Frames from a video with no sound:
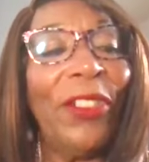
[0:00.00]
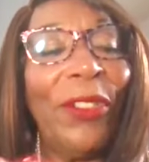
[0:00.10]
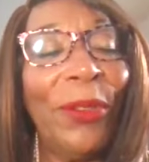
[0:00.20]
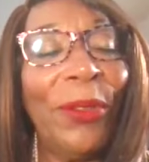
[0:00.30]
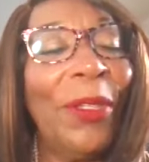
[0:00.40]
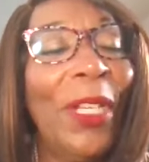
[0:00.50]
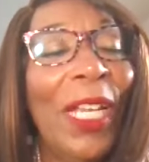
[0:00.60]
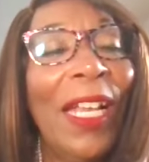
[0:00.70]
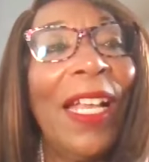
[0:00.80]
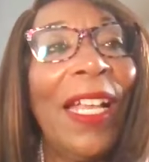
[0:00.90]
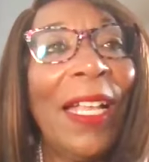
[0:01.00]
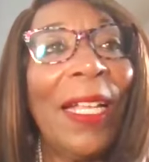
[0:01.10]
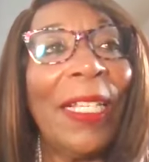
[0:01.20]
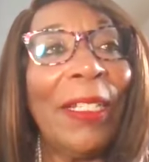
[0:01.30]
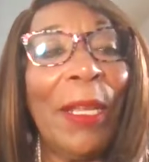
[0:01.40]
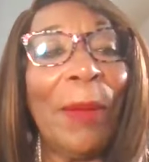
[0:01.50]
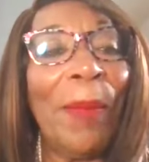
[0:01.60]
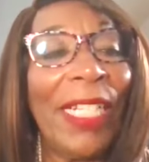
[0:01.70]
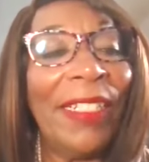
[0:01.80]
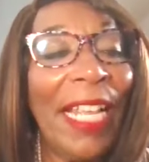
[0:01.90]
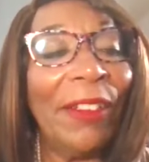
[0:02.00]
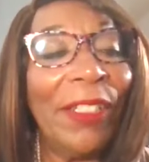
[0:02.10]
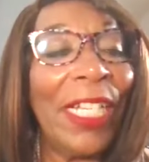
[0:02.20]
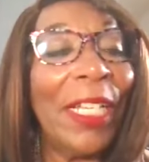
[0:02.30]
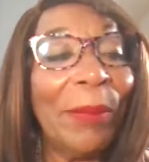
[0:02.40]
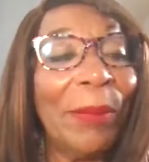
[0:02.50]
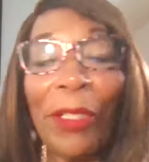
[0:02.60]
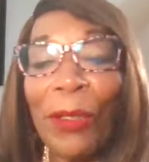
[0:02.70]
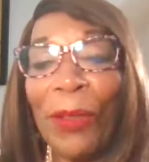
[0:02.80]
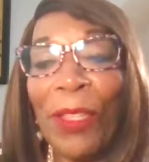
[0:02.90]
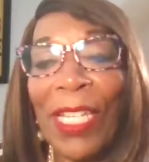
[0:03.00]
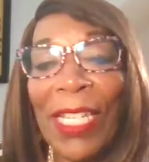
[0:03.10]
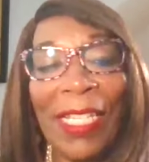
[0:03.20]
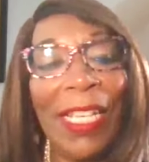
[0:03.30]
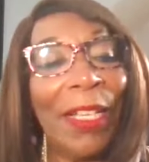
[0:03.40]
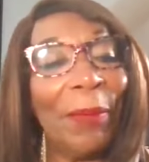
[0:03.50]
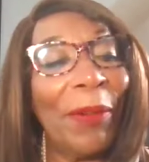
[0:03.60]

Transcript: you that may sound dumb to the